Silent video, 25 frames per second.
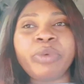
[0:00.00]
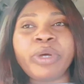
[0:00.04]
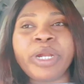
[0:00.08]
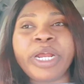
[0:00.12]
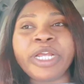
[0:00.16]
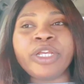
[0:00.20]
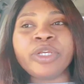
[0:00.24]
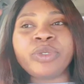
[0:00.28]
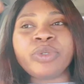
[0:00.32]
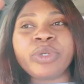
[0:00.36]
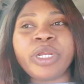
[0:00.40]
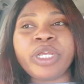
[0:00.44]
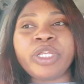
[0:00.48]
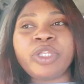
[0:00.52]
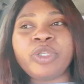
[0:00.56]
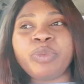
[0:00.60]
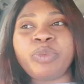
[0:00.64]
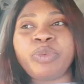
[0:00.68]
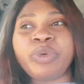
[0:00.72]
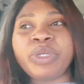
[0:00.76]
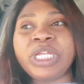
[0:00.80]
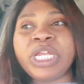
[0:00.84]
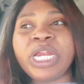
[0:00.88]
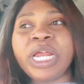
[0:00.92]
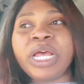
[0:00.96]
but I just wanted to
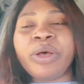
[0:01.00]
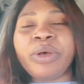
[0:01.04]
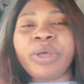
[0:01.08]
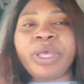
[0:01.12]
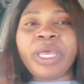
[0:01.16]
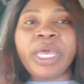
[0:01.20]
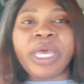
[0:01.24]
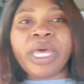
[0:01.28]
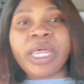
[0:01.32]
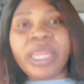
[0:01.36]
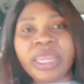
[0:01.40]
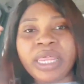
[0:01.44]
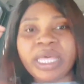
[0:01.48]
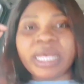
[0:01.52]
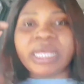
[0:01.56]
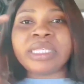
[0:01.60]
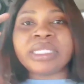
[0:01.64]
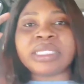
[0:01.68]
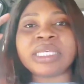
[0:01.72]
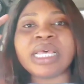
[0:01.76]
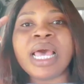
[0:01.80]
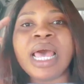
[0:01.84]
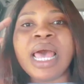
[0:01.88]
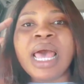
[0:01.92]
put it out here that